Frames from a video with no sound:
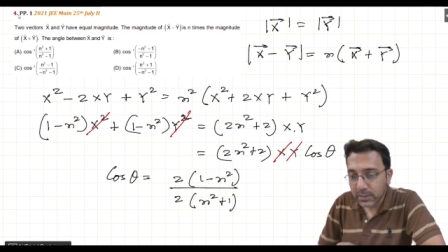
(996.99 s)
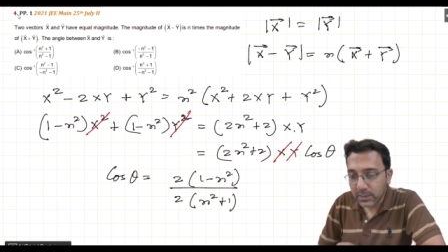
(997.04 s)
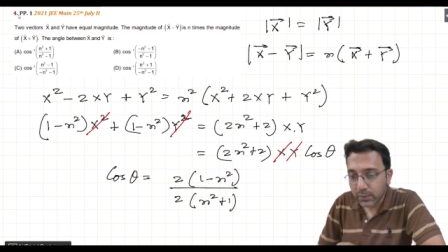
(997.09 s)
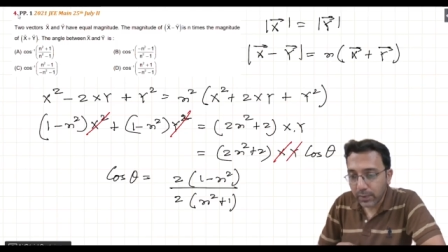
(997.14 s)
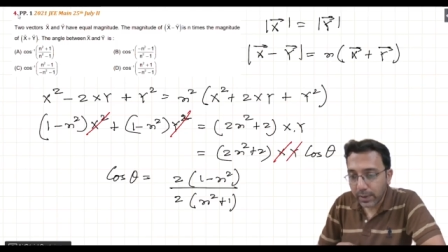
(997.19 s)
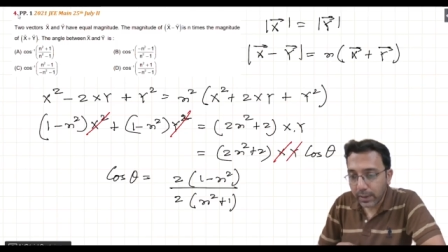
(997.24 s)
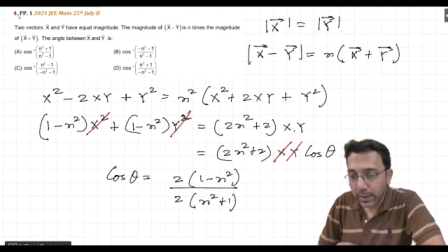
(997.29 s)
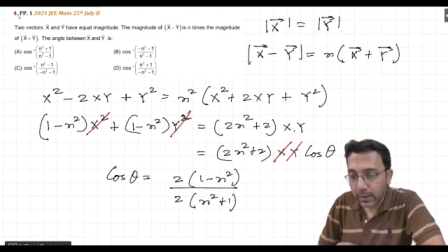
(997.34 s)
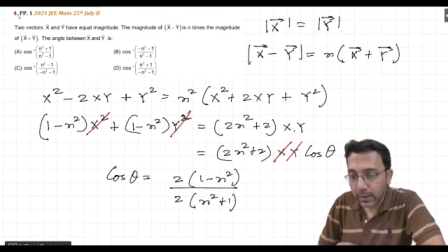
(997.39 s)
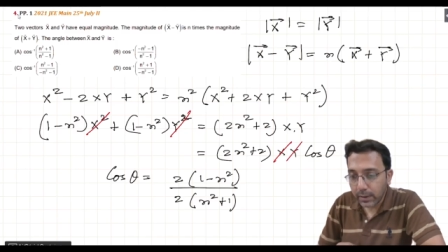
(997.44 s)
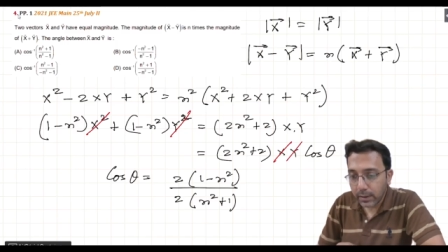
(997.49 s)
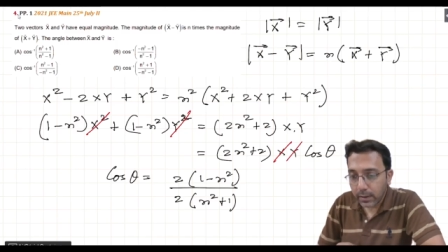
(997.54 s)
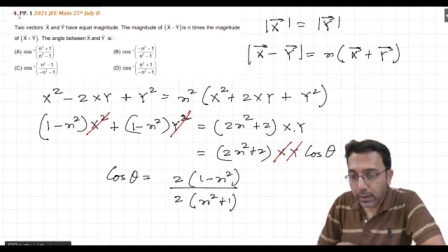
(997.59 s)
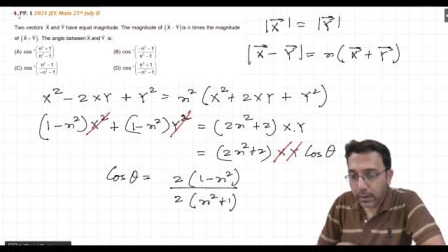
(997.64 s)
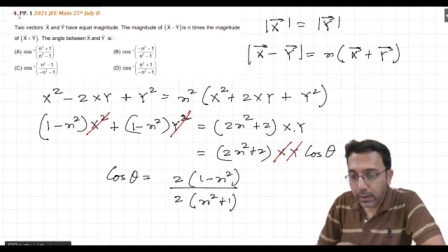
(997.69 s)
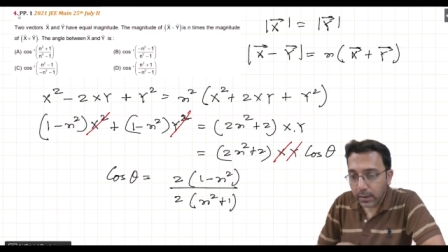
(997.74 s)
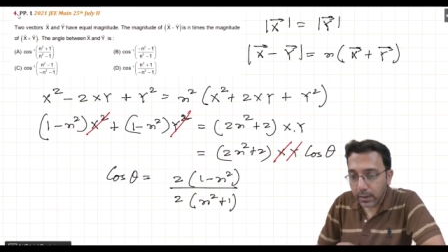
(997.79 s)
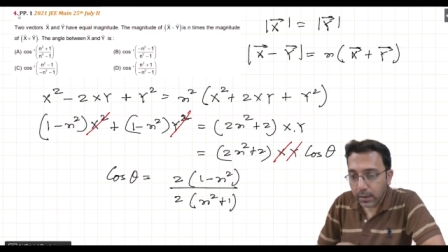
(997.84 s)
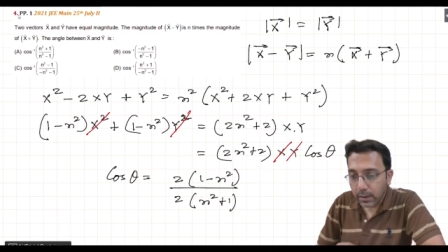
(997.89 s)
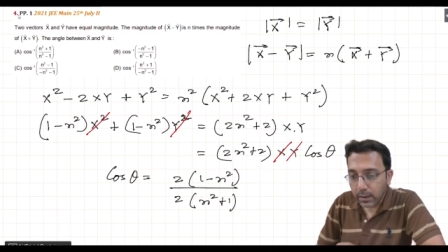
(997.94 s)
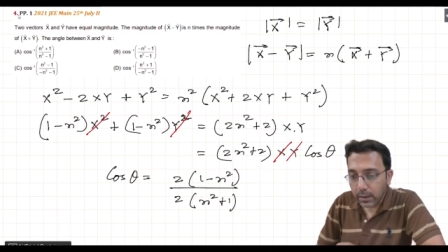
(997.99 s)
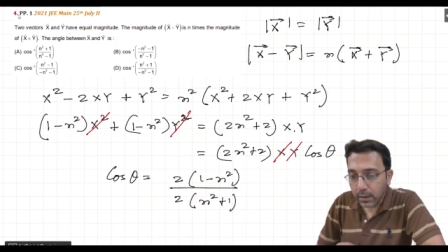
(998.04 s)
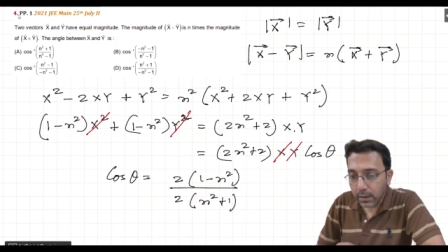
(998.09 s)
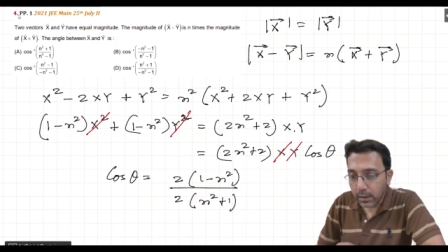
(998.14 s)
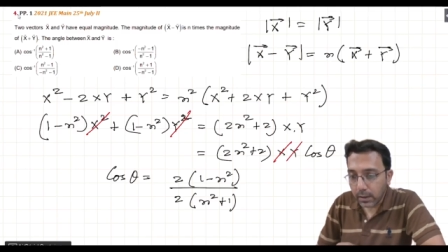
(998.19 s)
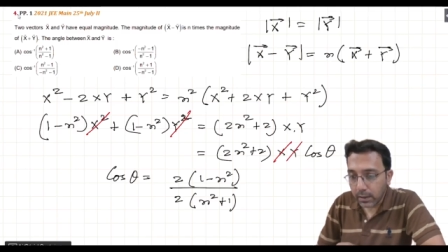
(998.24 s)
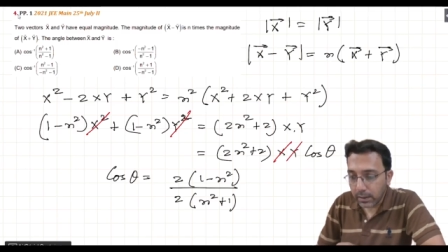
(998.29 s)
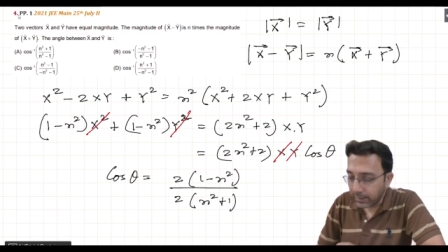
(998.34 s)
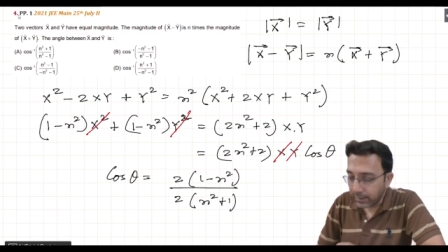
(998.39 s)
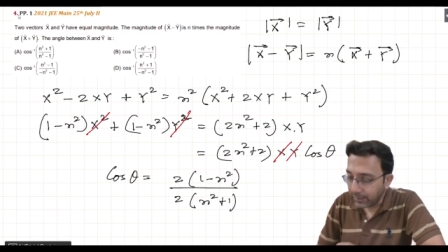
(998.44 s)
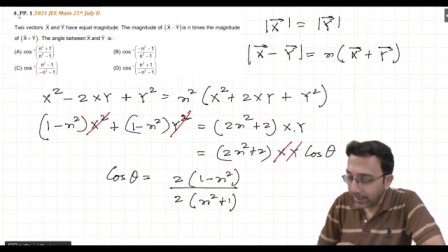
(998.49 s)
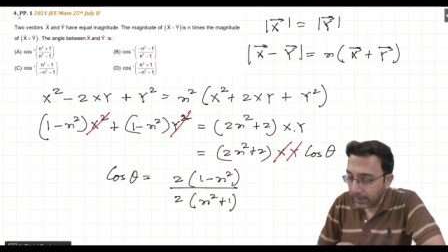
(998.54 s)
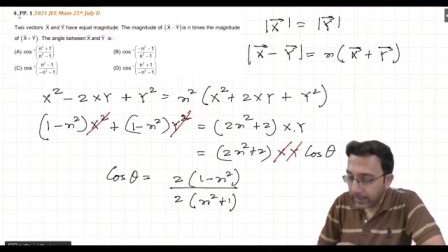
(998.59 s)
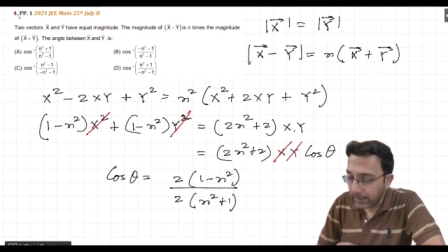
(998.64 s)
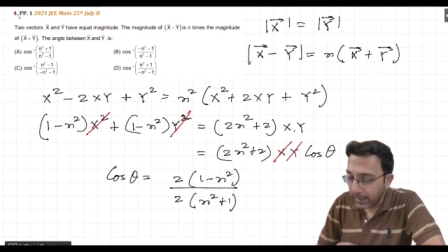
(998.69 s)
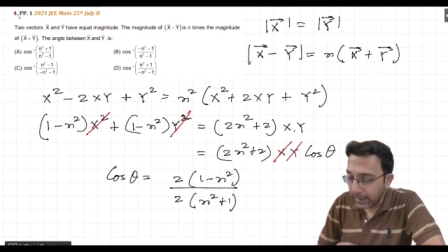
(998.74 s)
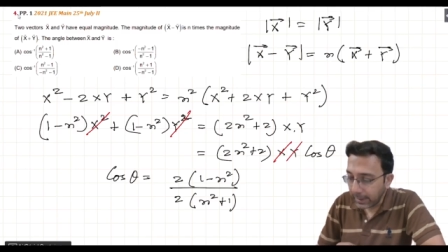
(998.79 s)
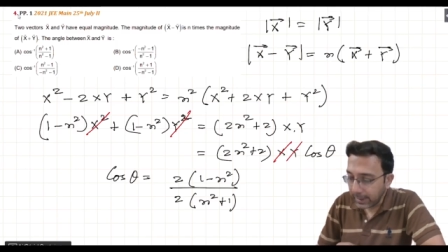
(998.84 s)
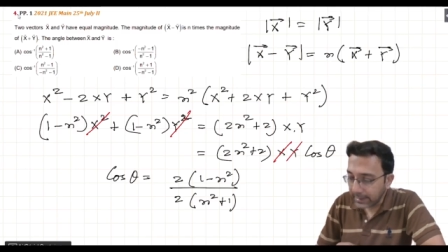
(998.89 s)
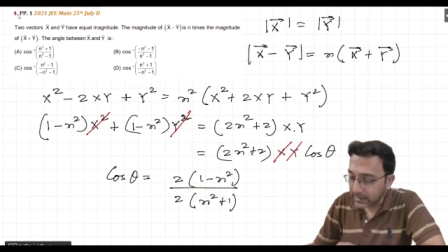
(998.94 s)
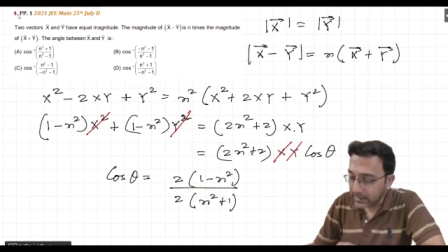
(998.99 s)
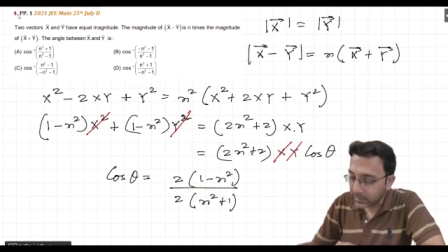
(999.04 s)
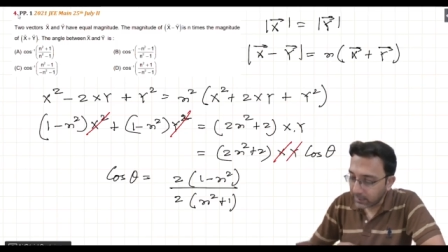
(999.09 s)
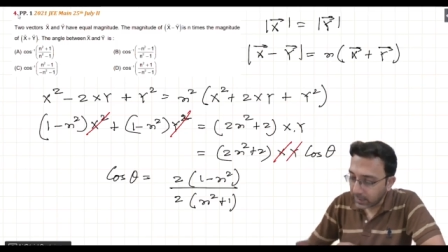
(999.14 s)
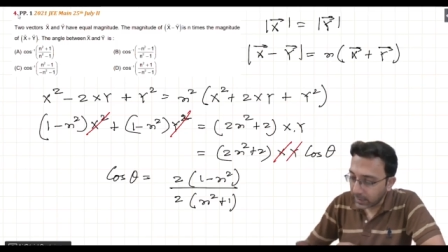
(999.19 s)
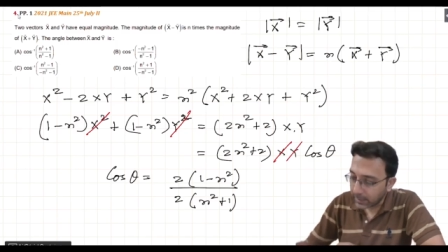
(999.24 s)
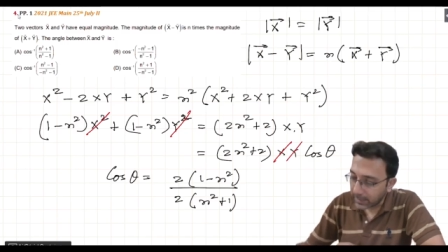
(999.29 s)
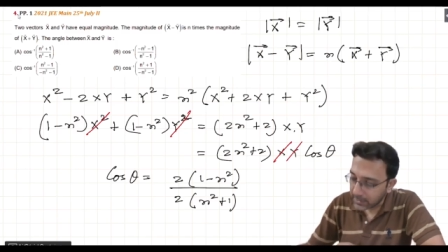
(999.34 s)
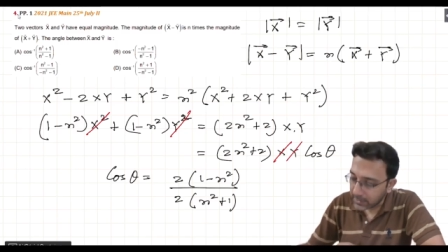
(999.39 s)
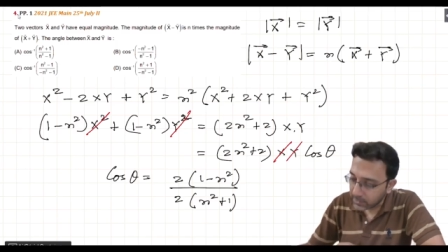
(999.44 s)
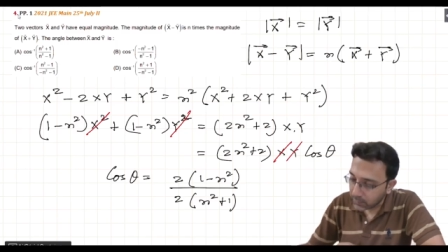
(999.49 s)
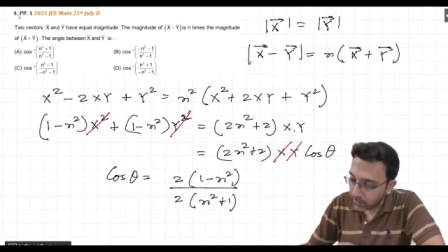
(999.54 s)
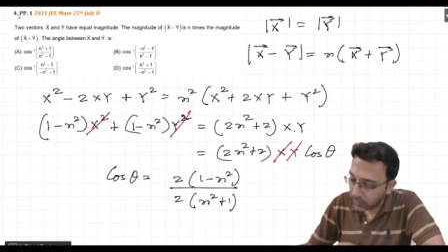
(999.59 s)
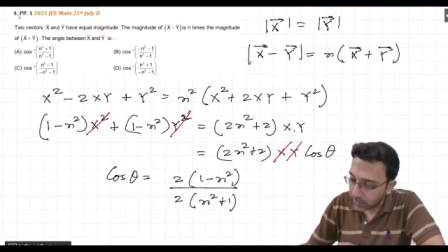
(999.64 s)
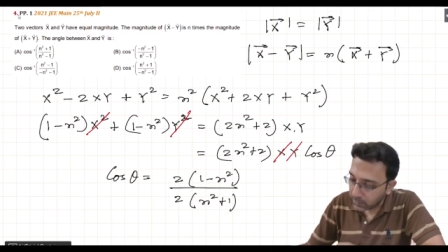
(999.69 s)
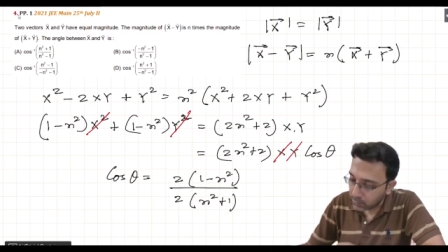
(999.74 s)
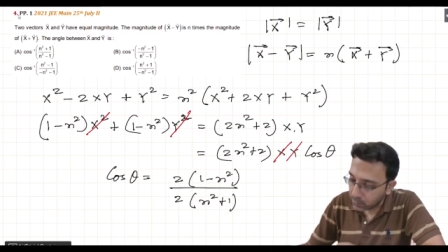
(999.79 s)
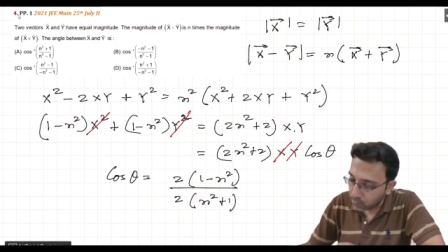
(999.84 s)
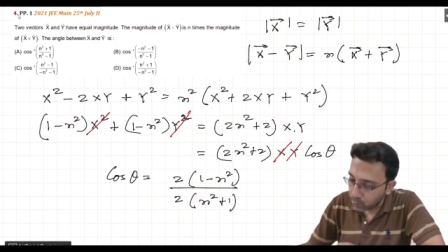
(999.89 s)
square divided by n square plus 1.